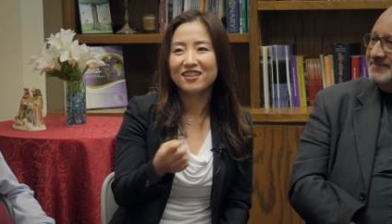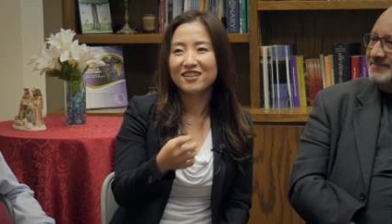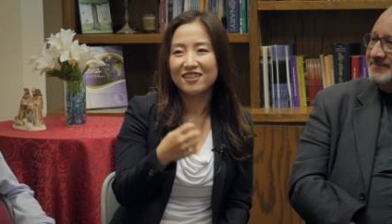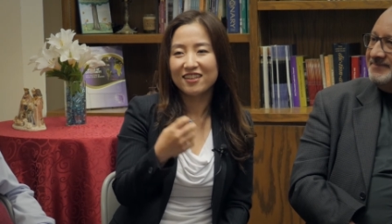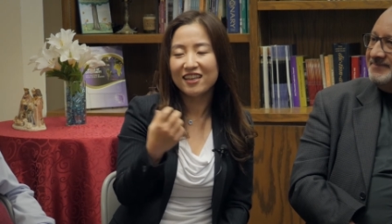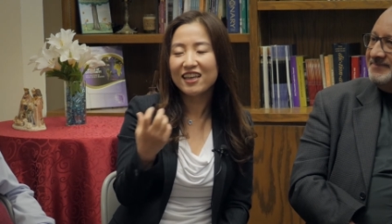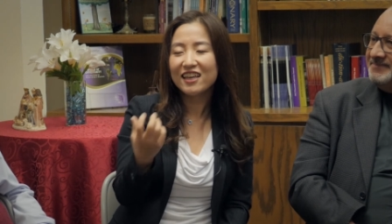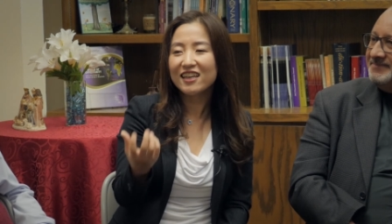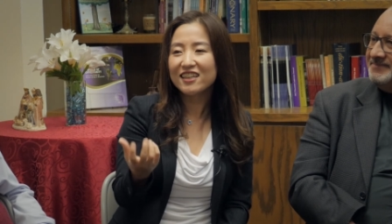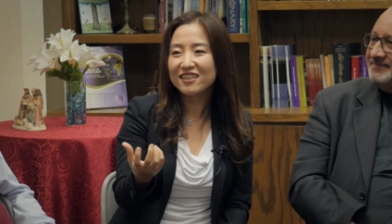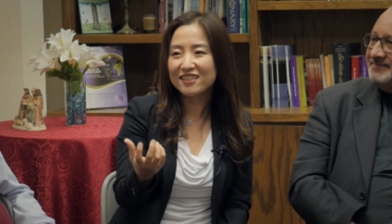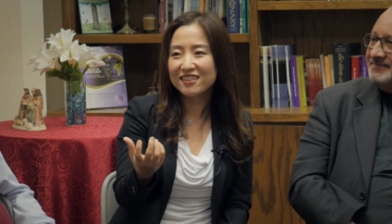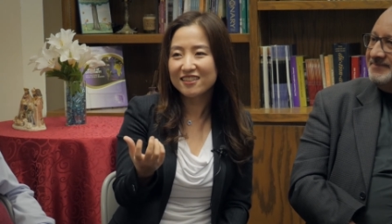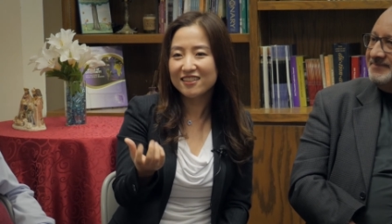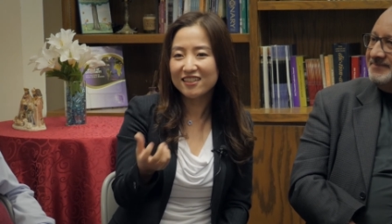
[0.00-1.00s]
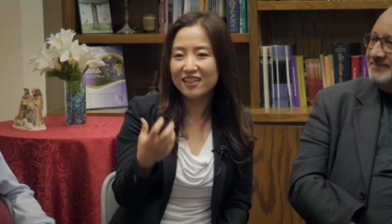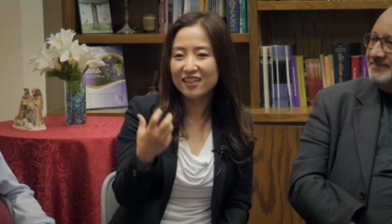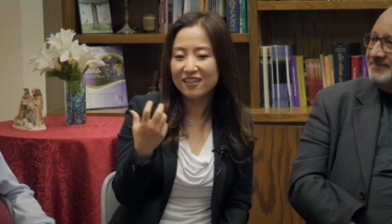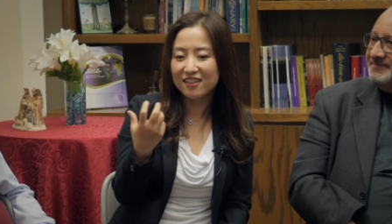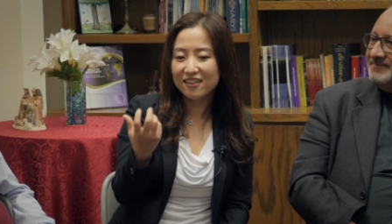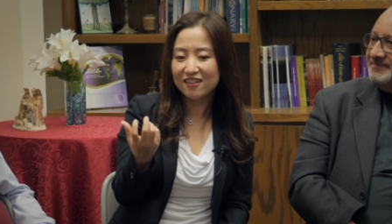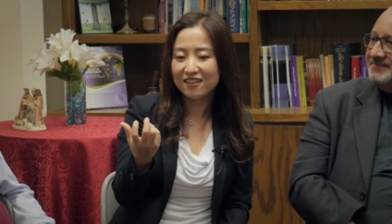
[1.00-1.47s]
the hidden
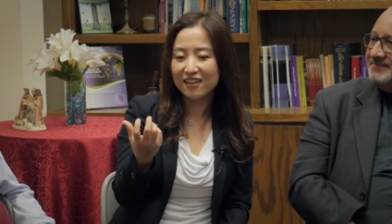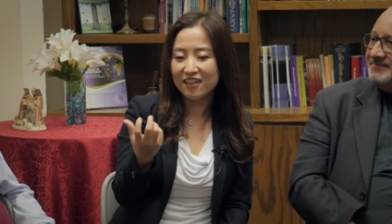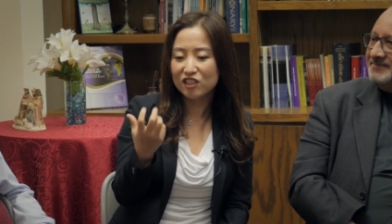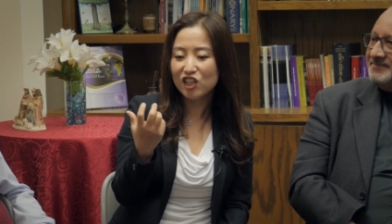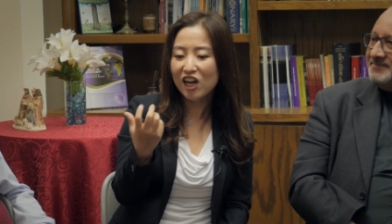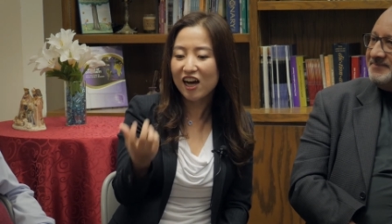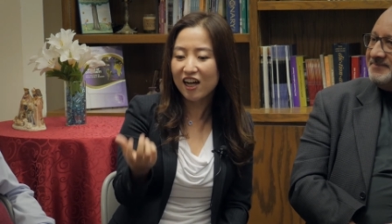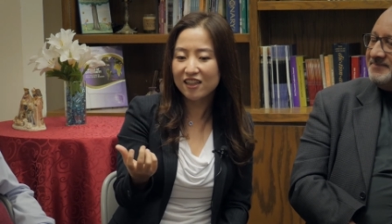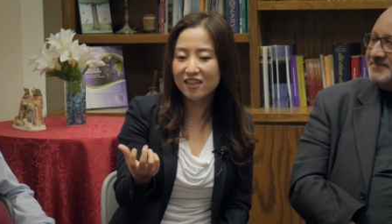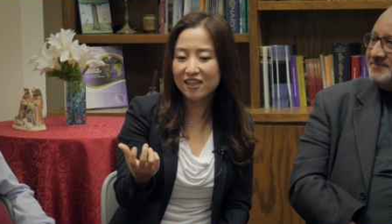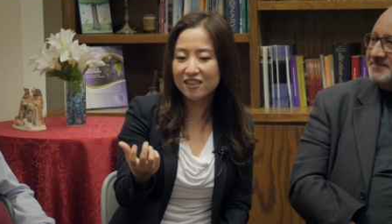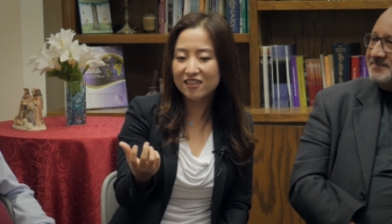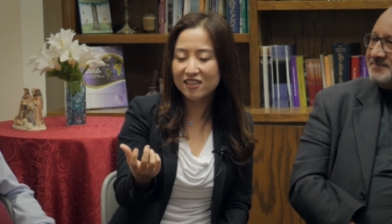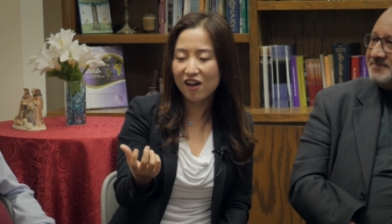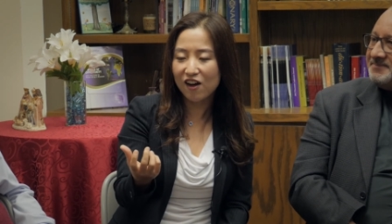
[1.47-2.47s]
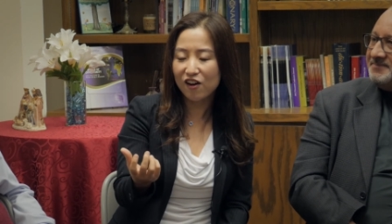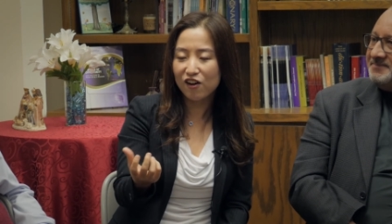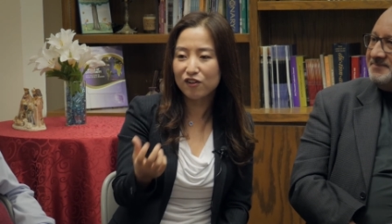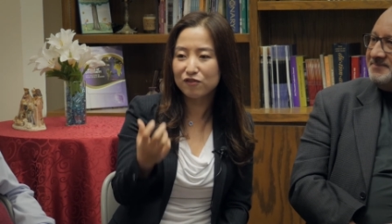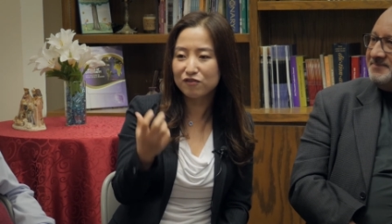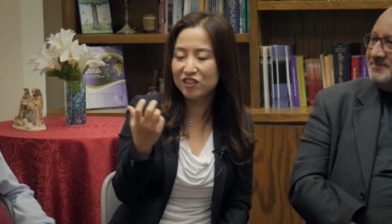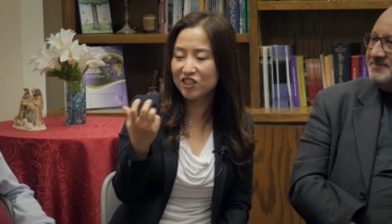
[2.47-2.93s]
like challenge
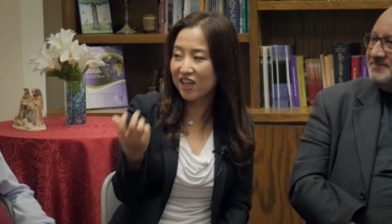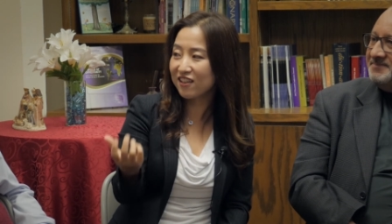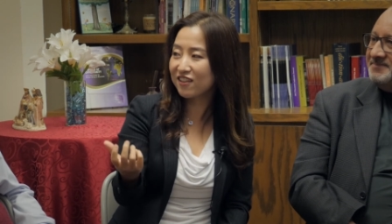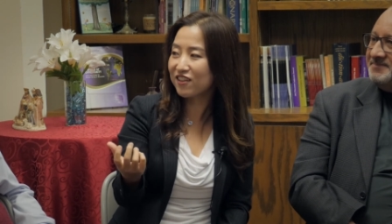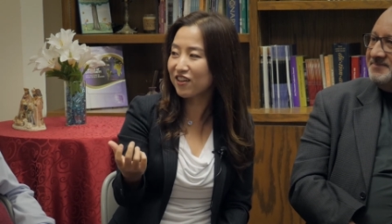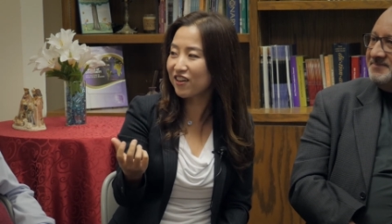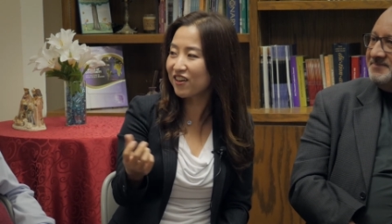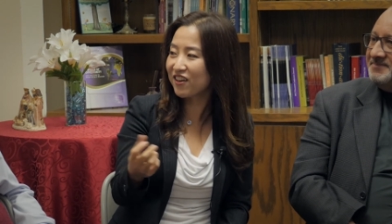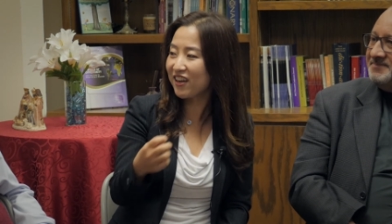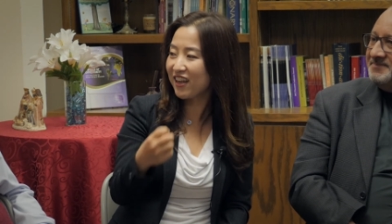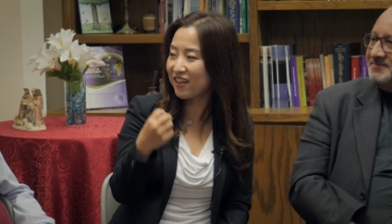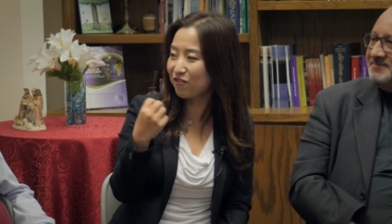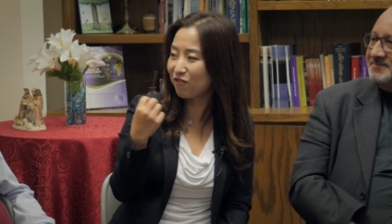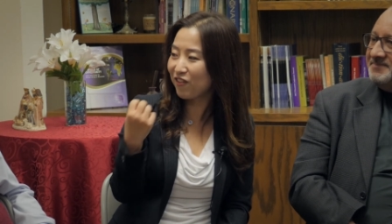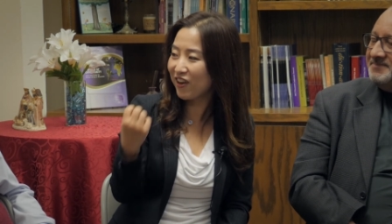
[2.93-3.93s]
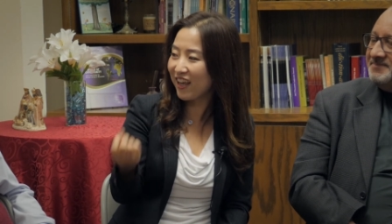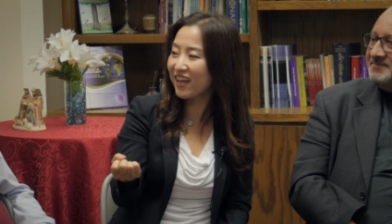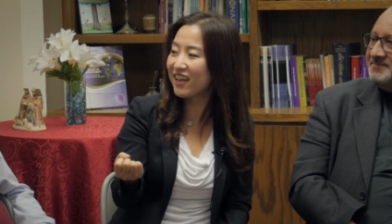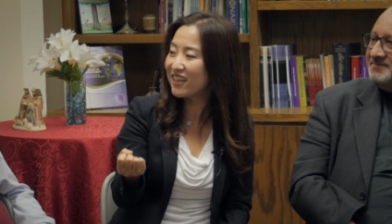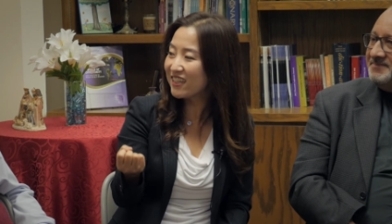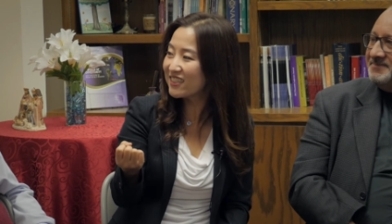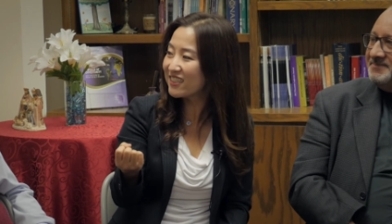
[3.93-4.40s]
of gender and
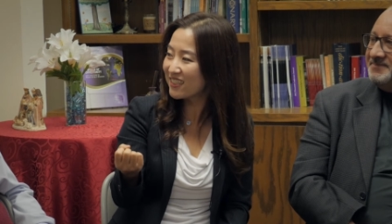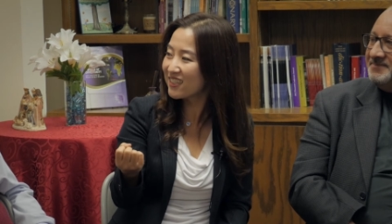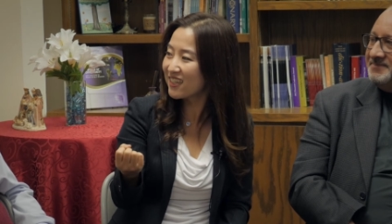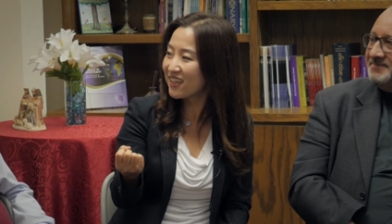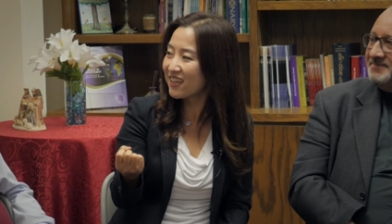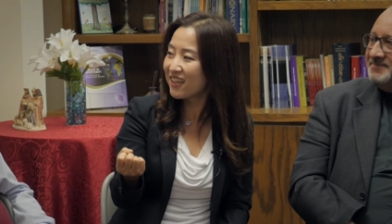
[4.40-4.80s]
race